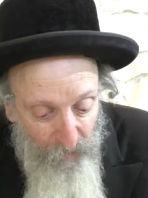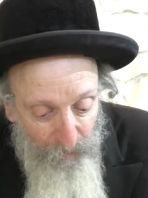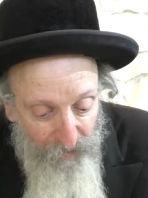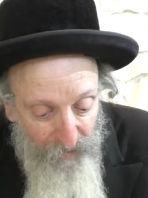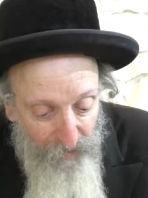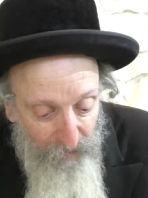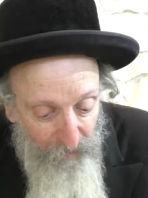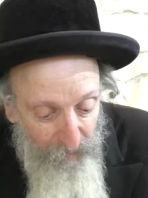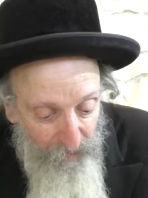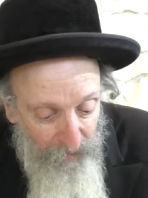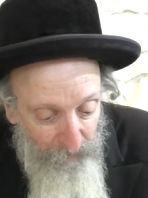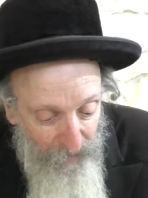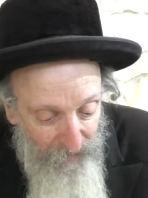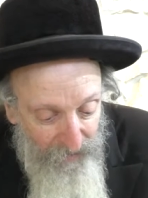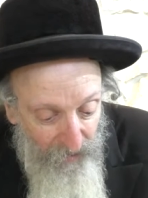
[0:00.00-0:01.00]
But the but the
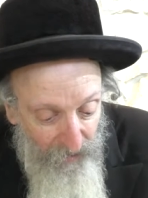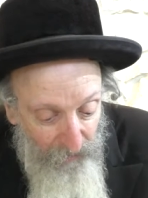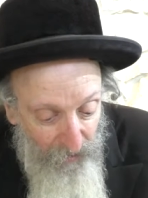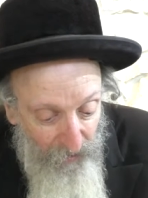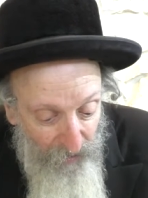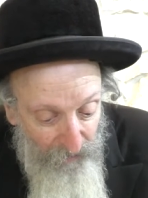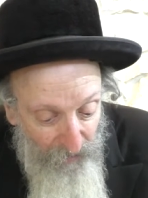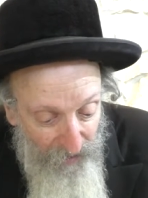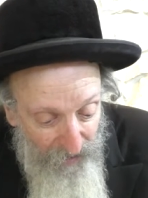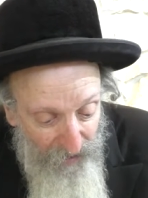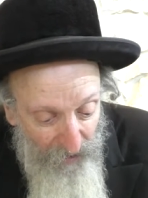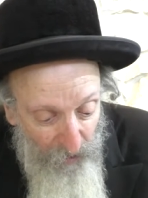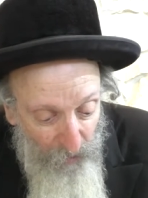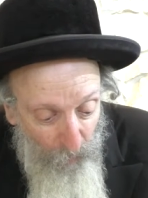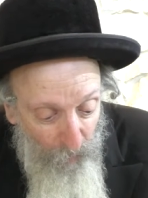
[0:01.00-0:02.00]
Pesach of the of the
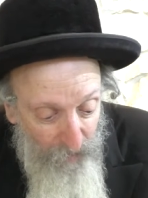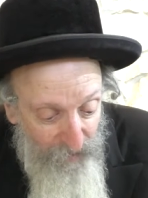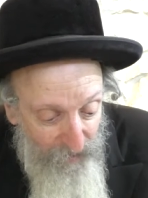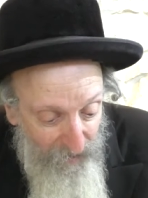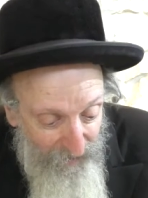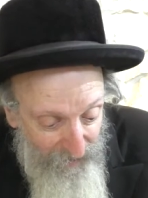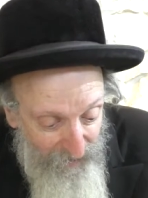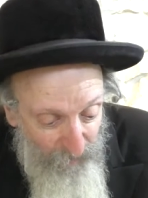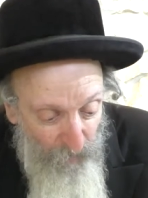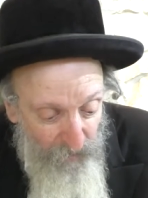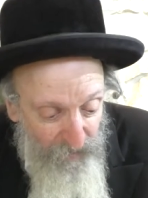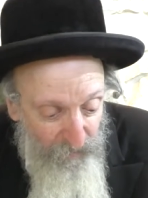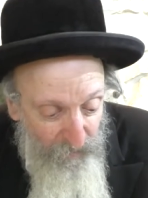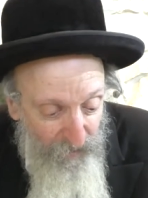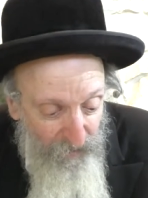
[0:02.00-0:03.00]
Heichel was like it's
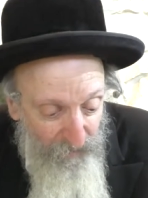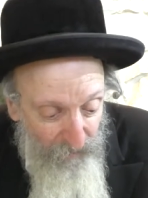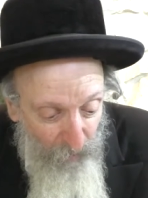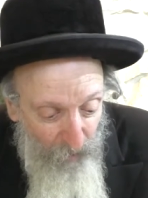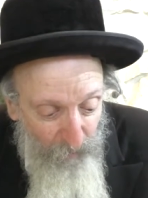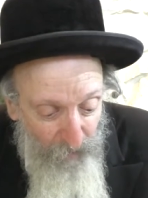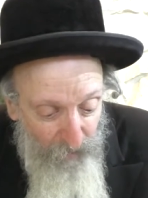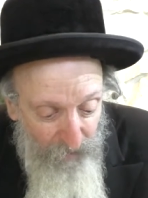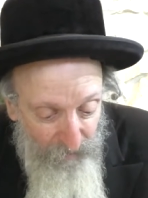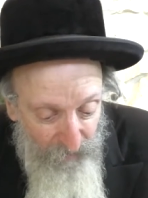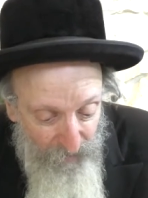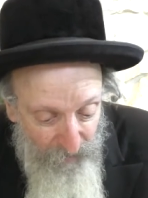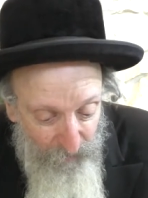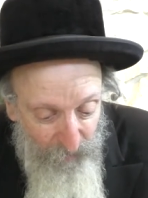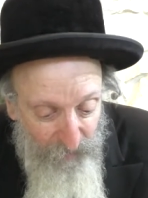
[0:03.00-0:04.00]
supposed to be normally.
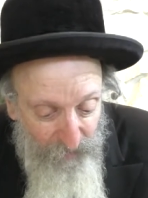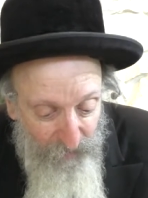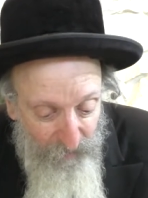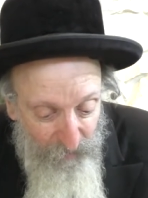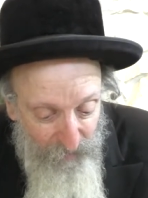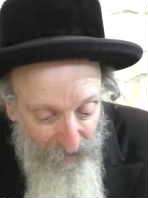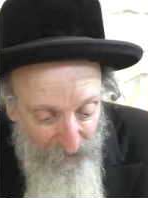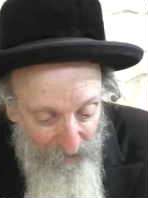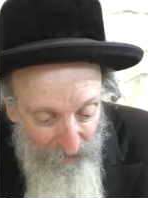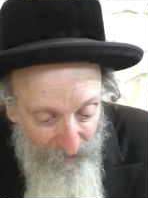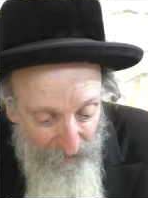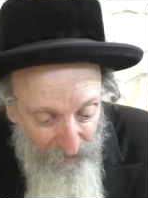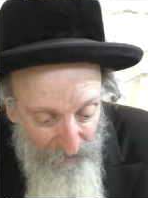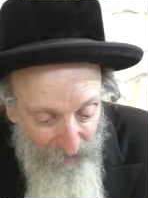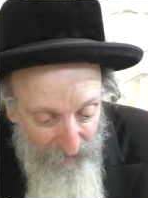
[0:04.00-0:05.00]
it was, it was
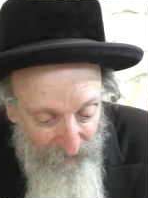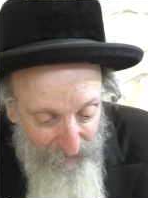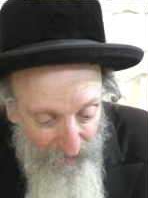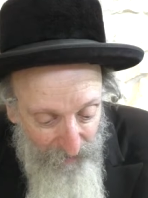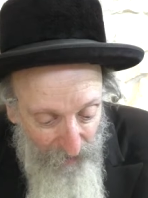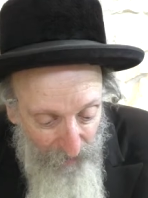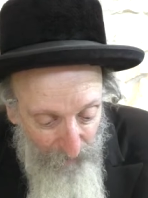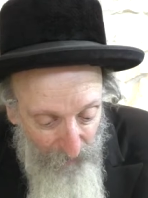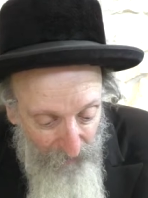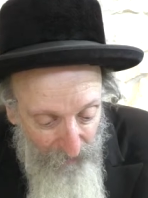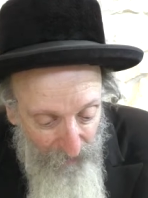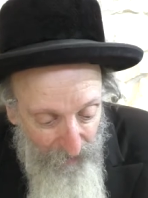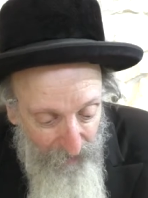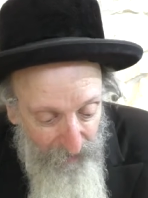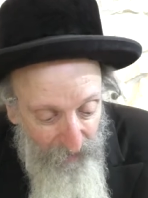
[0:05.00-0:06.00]
uh, uh ten am.
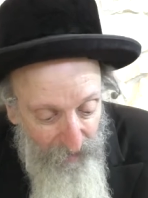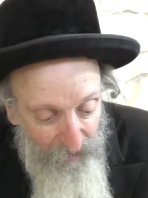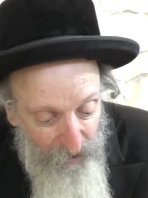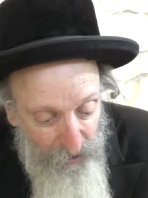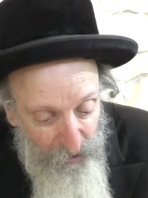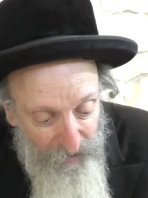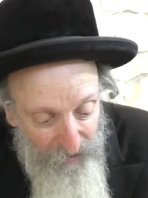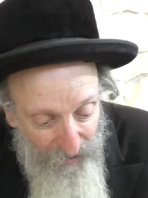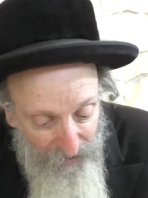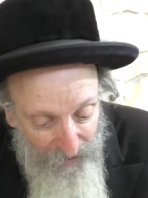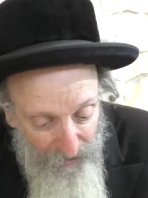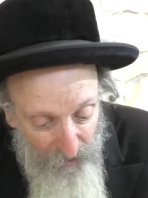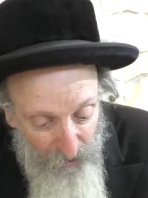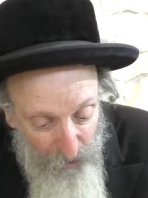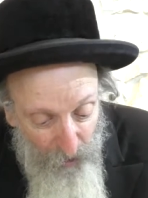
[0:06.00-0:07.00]
He kedushes
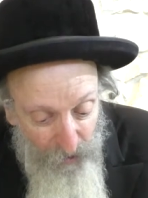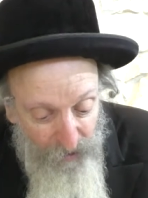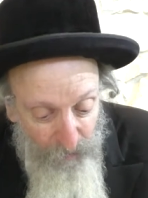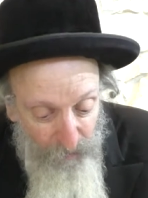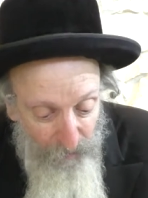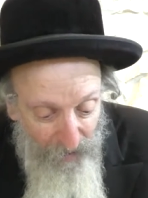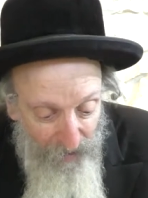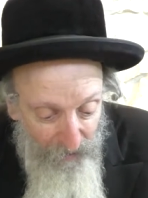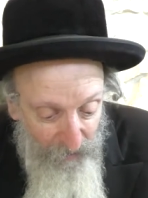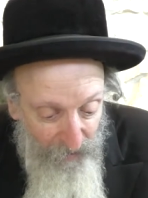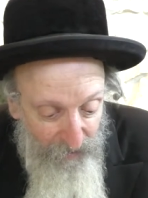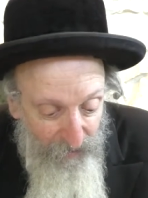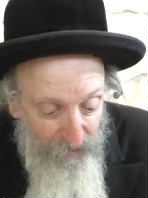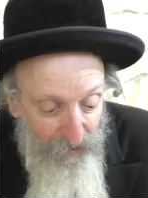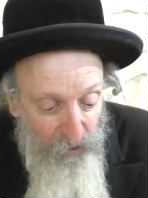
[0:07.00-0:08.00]
haHeichel Yosef Amal because
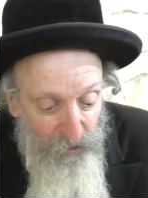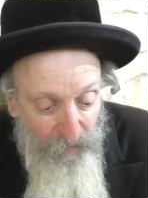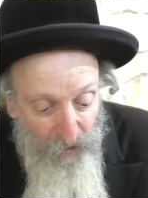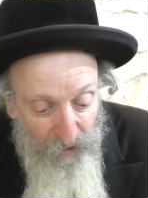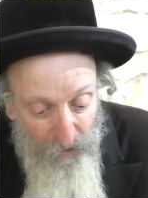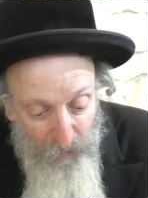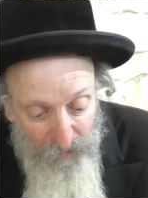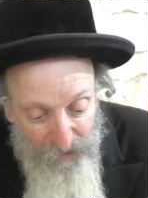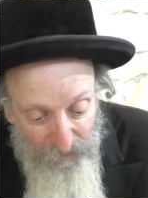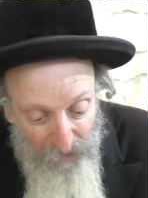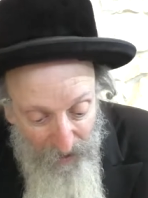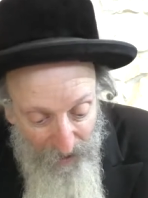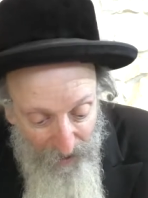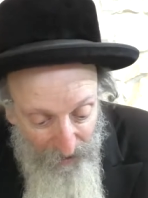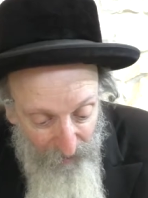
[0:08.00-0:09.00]
the kedusha of the Heichel was even
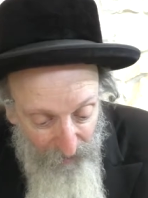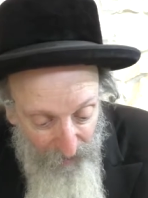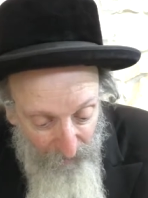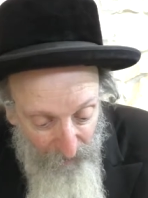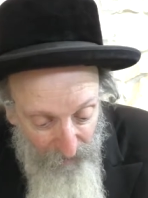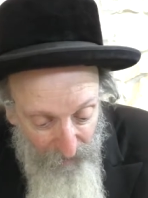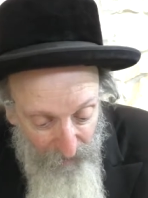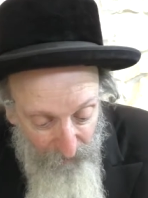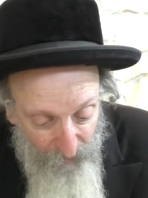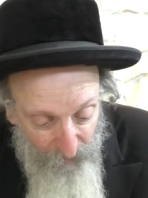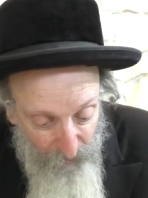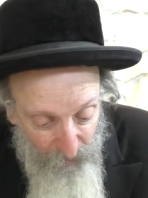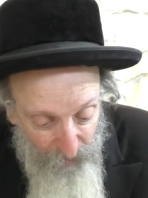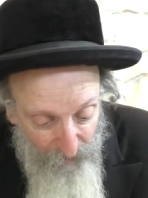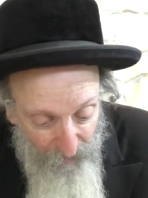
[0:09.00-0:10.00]
on a higher level of
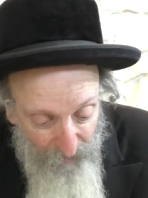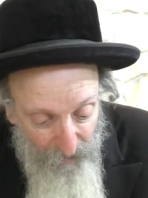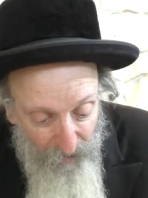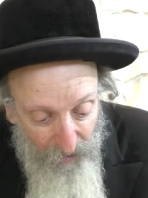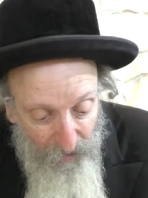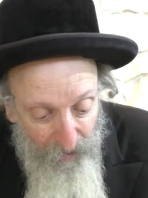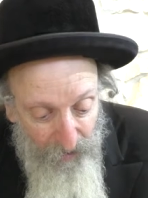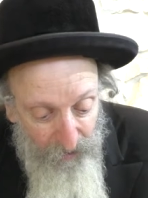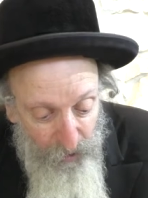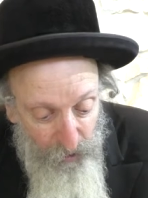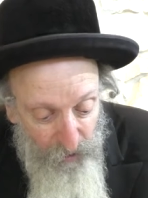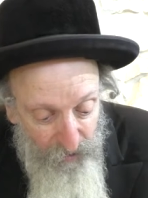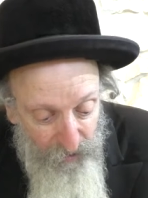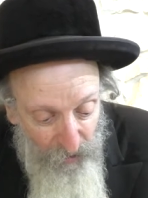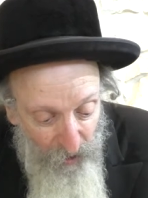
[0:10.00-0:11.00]
kedusha. The
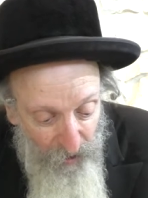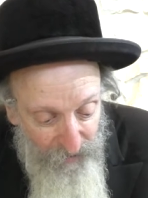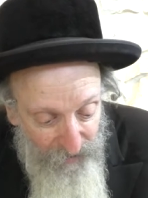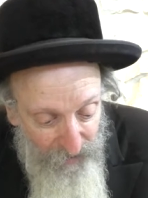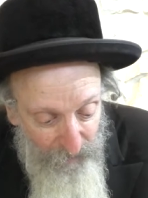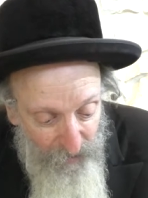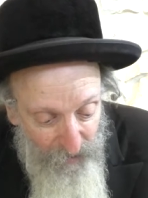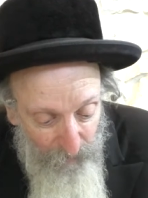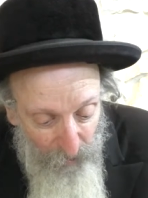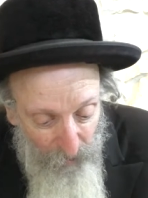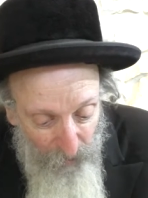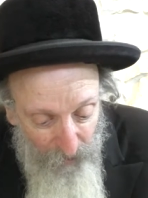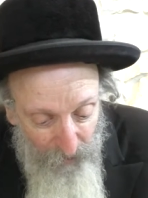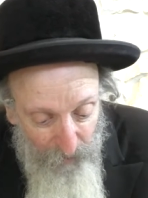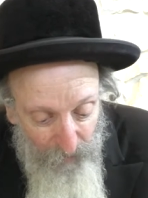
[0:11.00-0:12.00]
kedusha is always nimsa
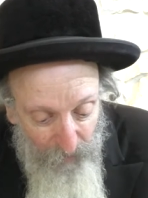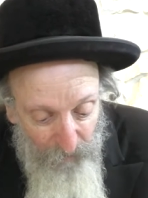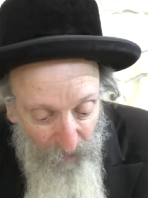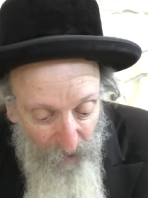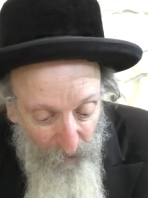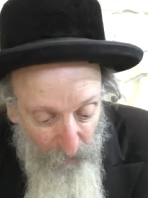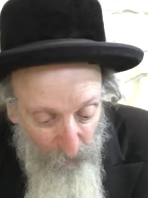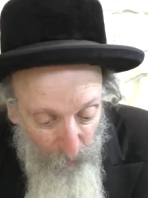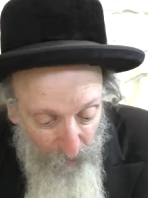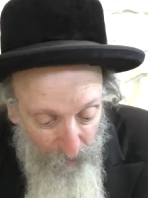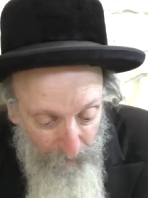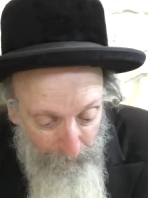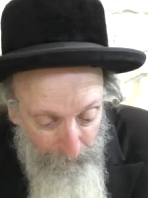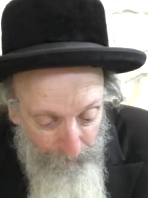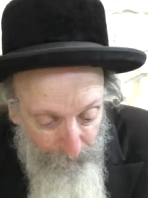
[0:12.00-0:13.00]
ba'oilam lefi
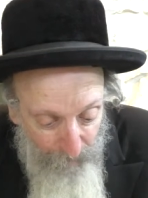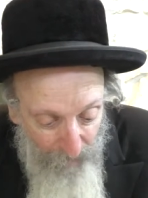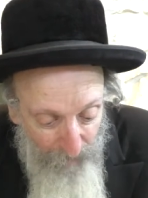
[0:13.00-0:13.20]
harui.